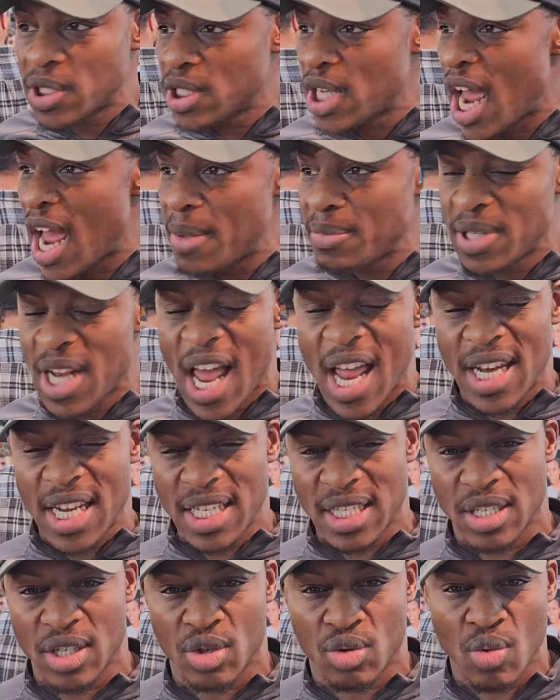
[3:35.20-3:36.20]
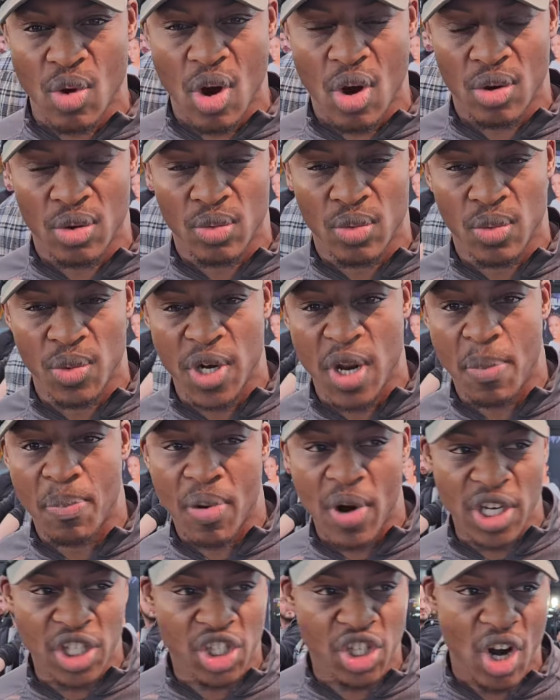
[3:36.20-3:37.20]
times like this as well, with the
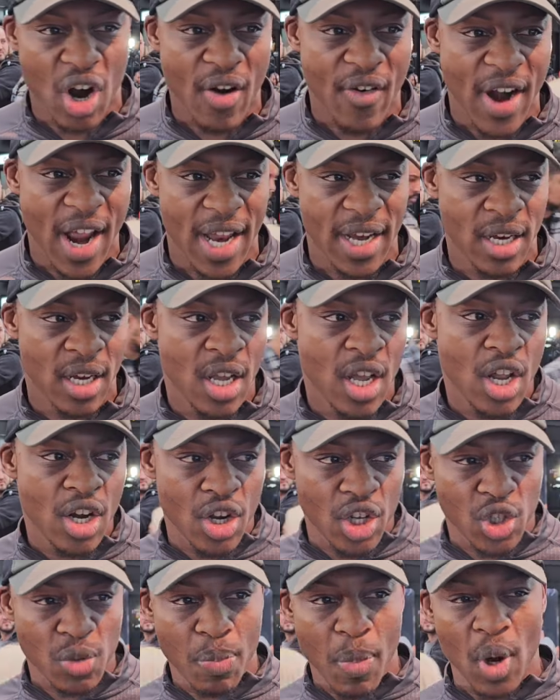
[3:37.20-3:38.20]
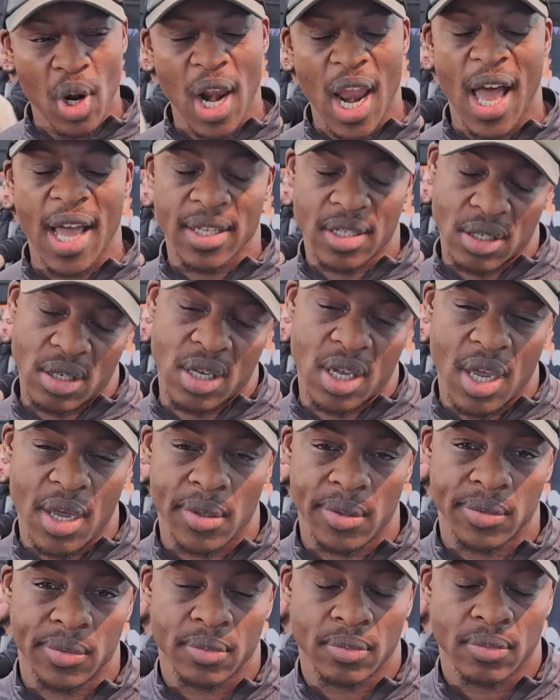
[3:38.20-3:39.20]
pressure and the spotlight, so yeah.